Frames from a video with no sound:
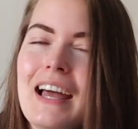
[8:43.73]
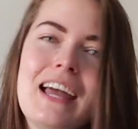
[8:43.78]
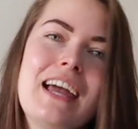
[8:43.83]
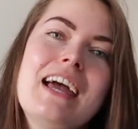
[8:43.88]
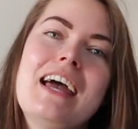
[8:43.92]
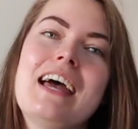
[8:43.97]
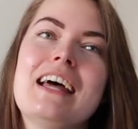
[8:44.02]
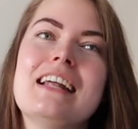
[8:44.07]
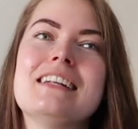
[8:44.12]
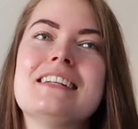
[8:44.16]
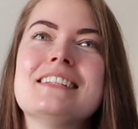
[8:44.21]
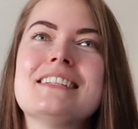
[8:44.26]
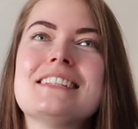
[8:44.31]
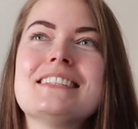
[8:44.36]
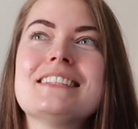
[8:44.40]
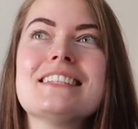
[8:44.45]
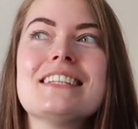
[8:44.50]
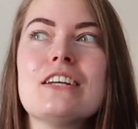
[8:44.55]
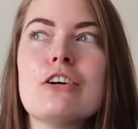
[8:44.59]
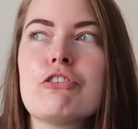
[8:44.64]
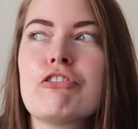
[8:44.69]
and
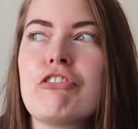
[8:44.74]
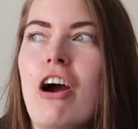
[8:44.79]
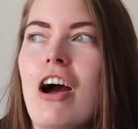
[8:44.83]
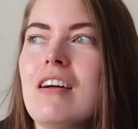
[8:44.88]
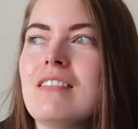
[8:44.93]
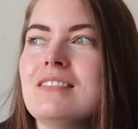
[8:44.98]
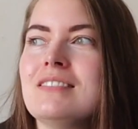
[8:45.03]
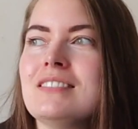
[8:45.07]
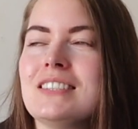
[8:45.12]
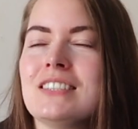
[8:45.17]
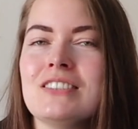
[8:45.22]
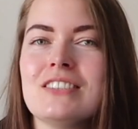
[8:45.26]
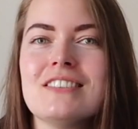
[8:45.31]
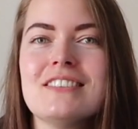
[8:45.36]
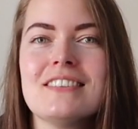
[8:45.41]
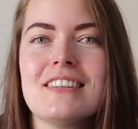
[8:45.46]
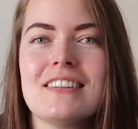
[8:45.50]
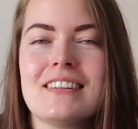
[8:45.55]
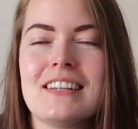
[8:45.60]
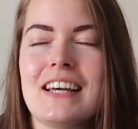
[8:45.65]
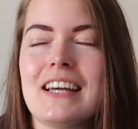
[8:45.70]
see your friends and do
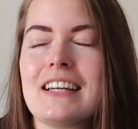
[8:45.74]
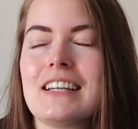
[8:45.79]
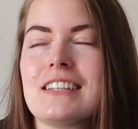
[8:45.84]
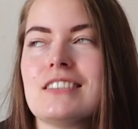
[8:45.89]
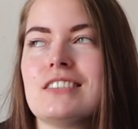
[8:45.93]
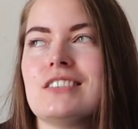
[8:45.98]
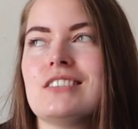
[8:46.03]
the things.